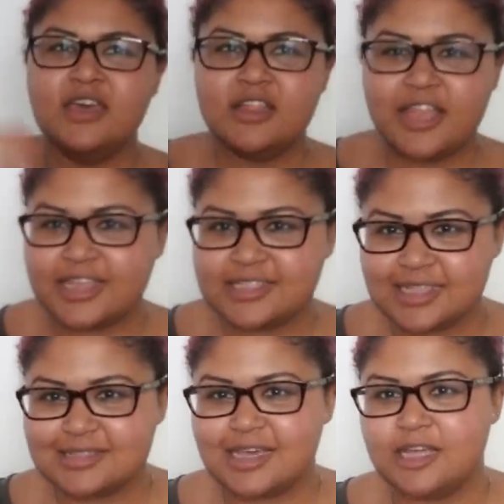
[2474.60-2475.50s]
Like I
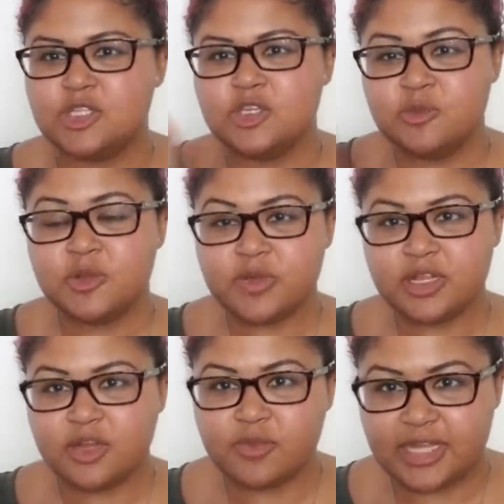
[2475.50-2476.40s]
said, Sag, you've been
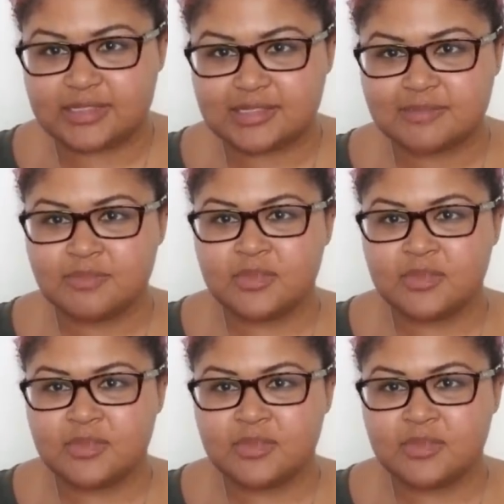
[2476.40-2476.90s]
running your race.